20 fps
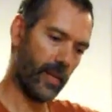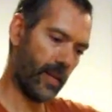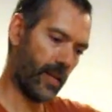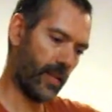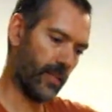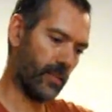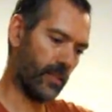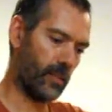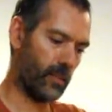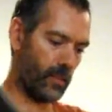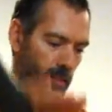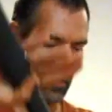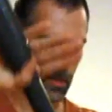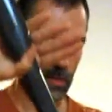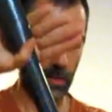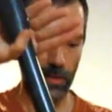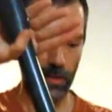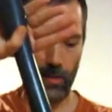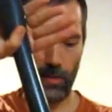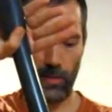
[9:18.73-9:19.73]
hands,
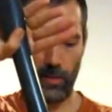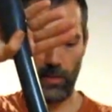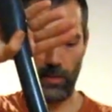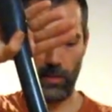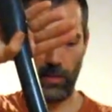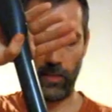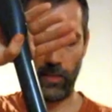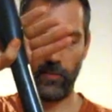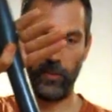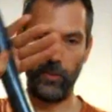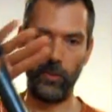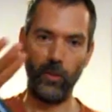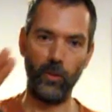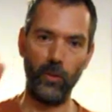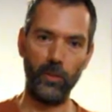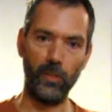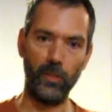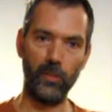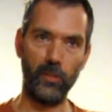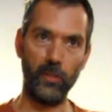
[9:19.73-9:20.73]
even though
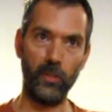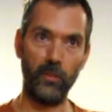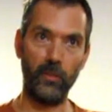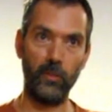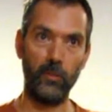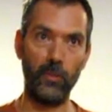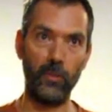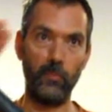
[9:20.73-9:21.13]
it's a 0 degree